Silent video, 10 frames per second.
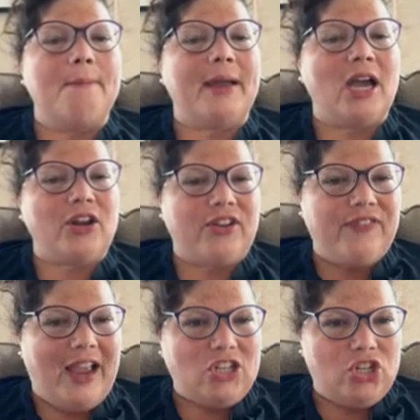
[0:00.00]
Biotic
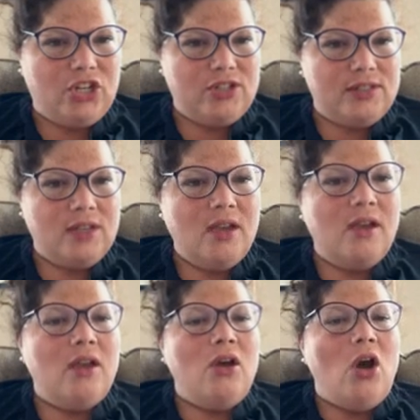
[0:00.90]
factors.
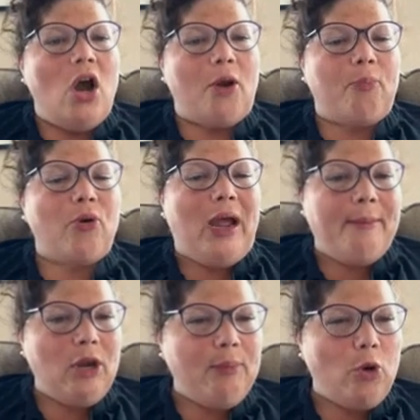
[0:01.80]
Our
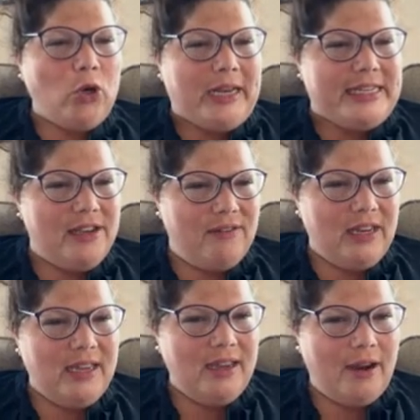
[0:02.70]
primary
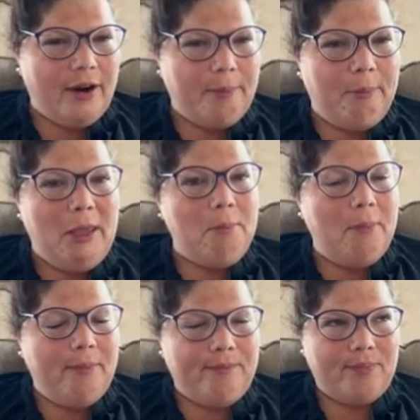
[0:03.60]
productivity, our
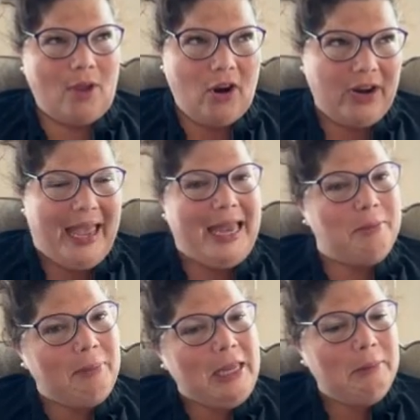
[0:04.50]

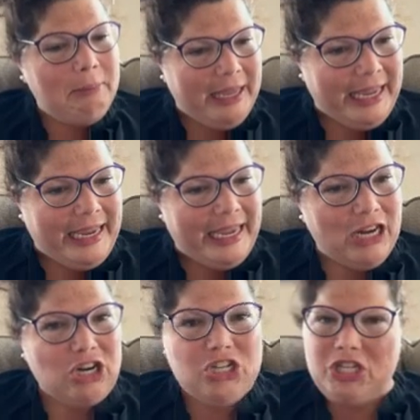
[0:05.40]
NPP
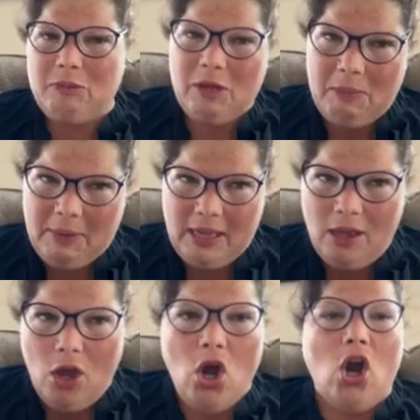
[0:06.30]
and our GPP
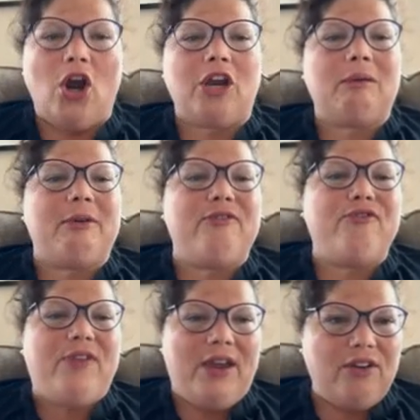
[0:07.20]
are going to be
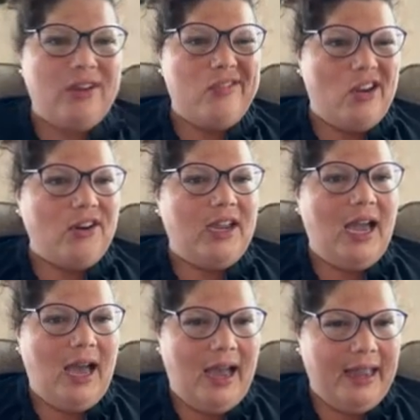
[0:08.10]
very, very
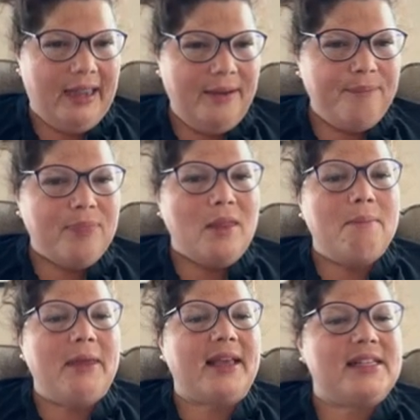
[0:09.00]
high
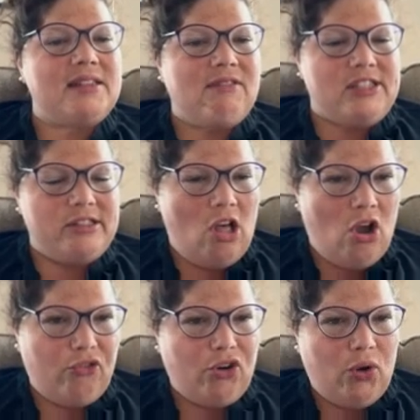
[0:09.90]
because of this
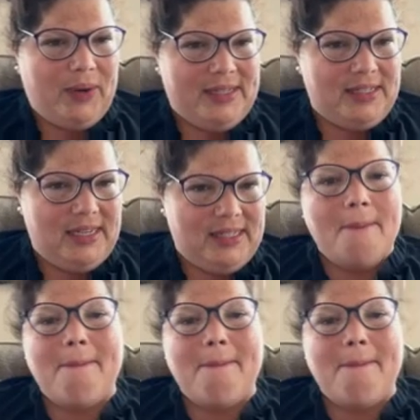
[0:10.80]
long growing season.